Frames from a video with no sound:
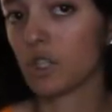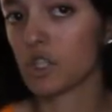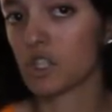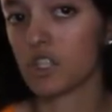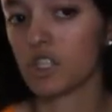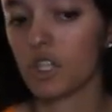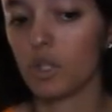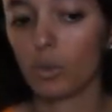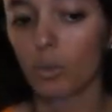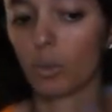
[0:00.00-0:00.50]

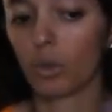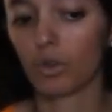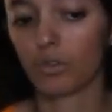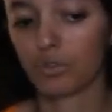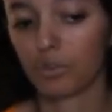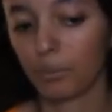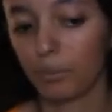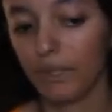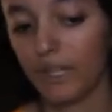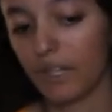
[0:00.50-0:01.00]
just didn't work
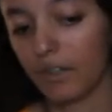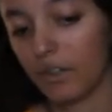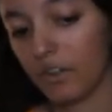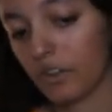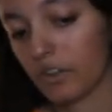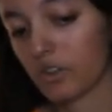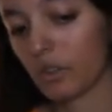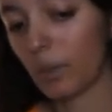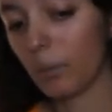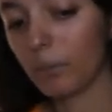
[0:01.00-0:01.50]
for me at
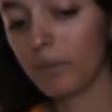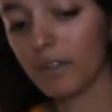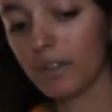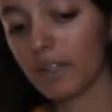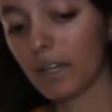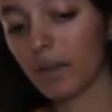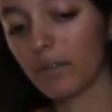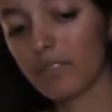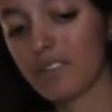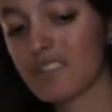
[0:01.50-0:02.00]
all, so I'm gonna
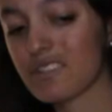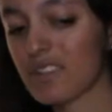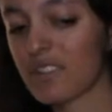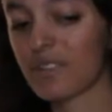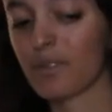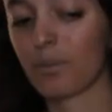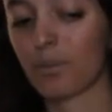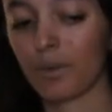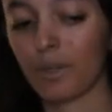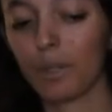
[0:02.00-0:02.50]
count this
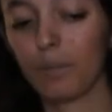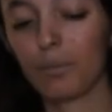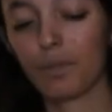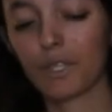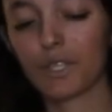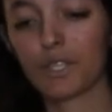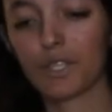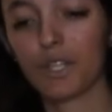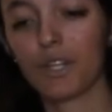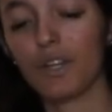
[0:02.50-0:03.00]
as a pretty
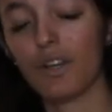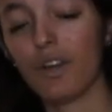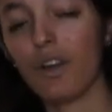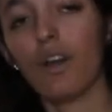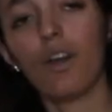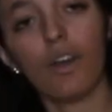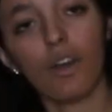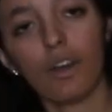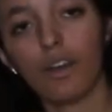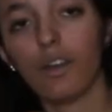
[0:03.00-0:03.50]
much
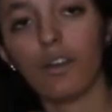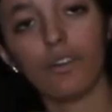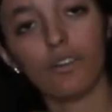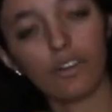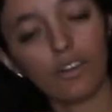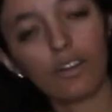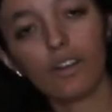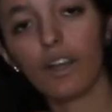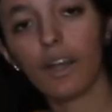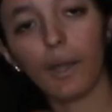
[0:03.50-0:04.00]

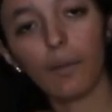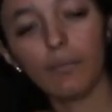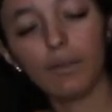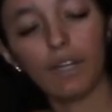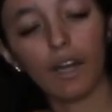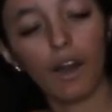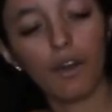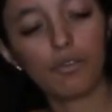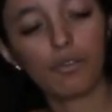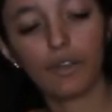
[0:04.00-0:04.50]
the, I
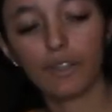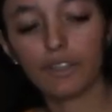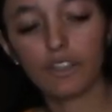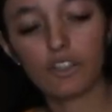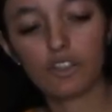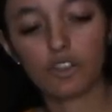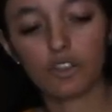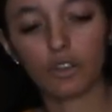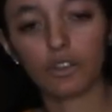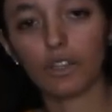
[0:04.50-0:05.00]
mean, I feel like
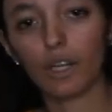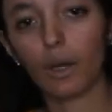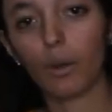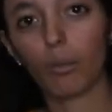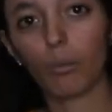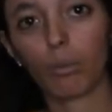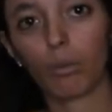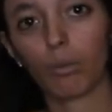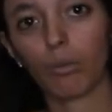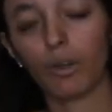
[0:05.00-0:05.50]
this turned
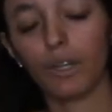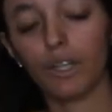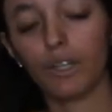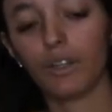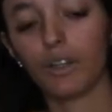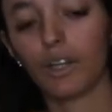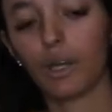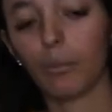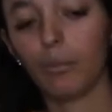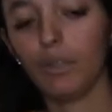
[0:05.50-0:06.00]
out pretty
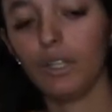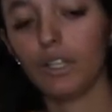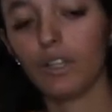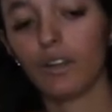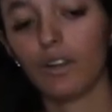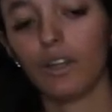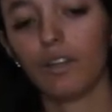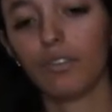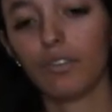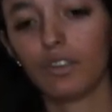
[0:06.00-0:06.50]
good. I mean, you
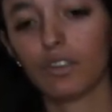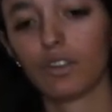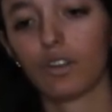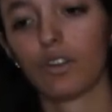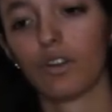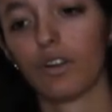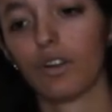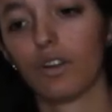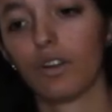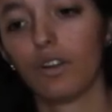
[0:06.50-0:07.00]
live and you
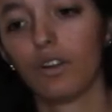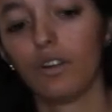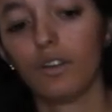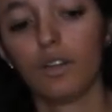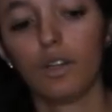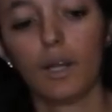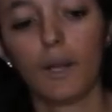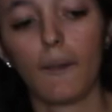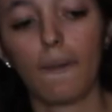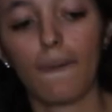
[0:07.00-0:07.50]

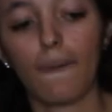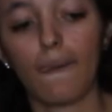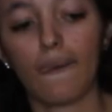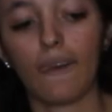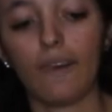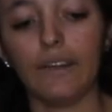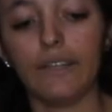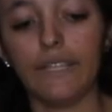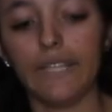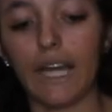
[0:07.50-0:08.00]
learn.
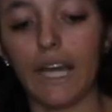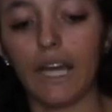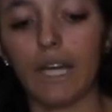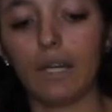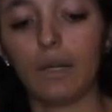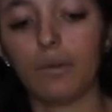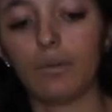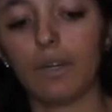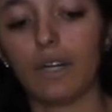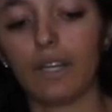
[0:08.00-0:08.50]

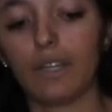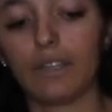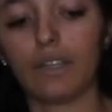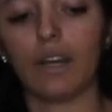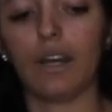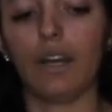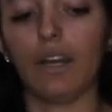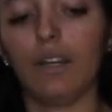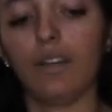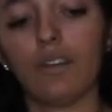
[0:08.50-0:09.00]
Now I
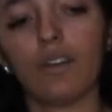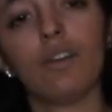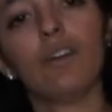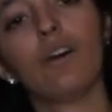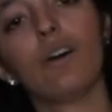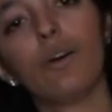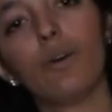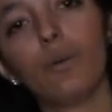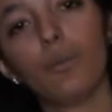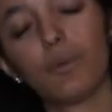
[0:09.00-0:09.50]
kind of
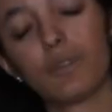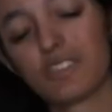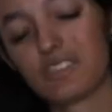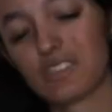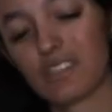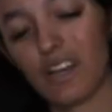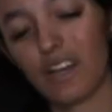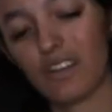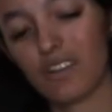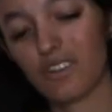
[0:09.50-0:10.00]
know what
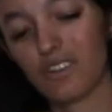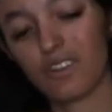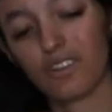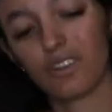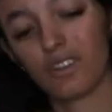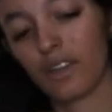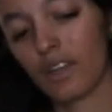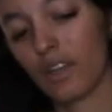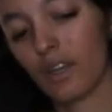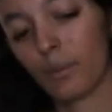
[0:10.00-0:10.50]
sizes
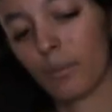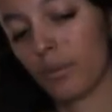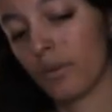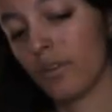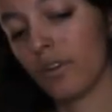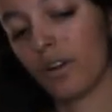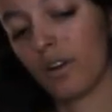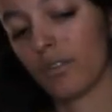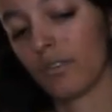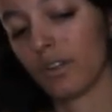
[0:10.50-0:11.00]
to get, but
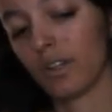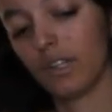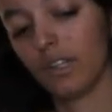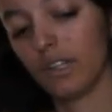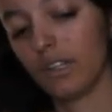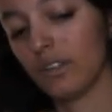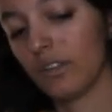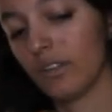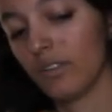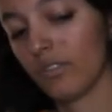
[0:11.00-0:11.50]
not
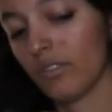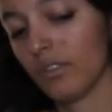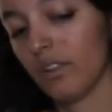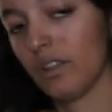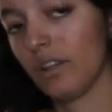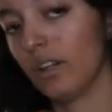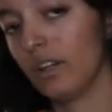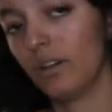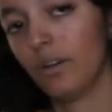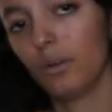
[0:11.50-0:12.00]
really. It didn't
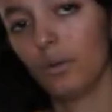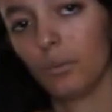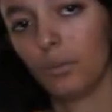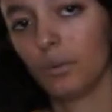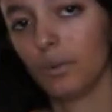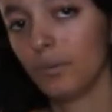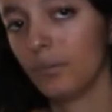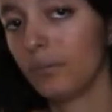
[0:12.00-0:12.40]
really help.